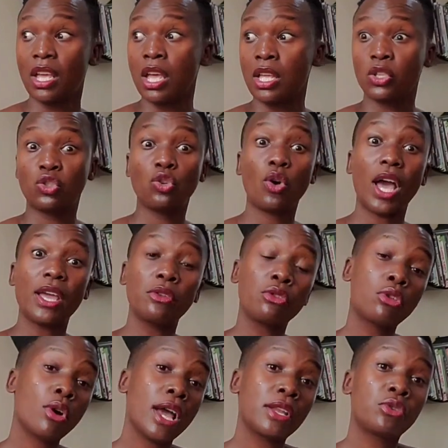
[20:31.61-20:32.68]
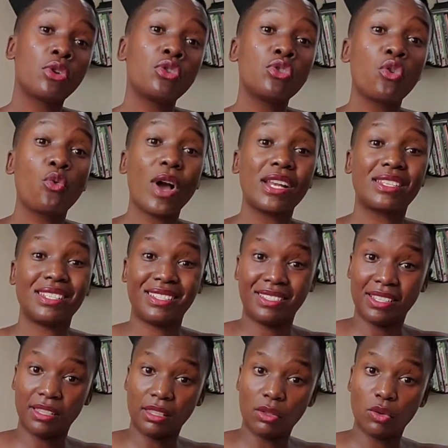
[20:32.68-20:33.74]
So though I don't know what is
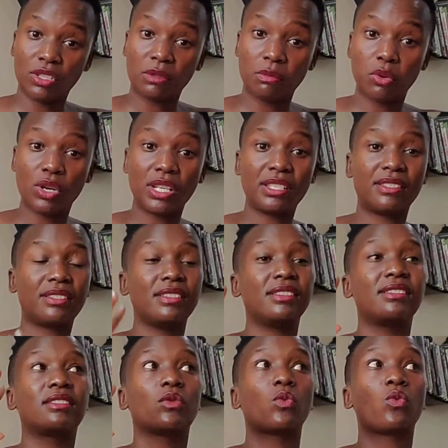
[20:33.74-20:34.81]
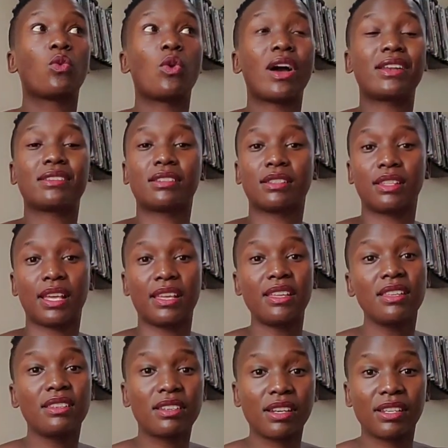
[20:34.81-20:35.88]
in those policies, what the
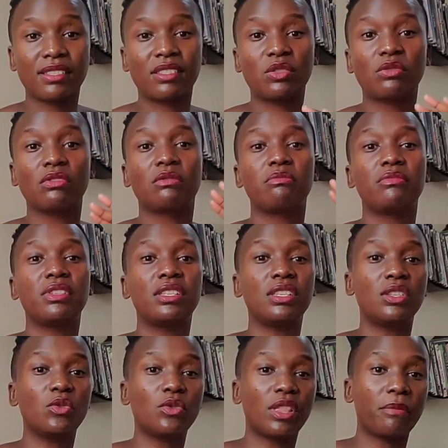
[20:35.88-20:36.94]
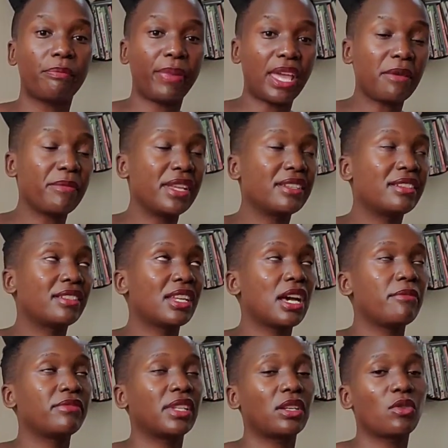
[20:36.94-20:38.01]
interest will be, the payment
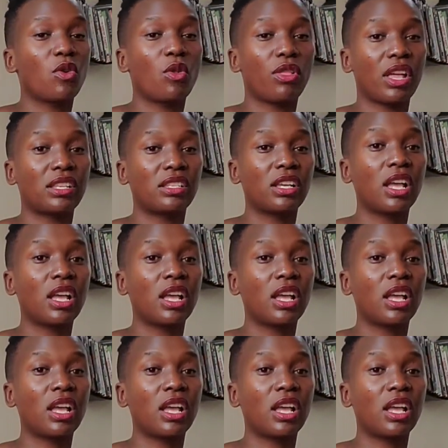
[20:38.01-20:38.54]
terms and all that,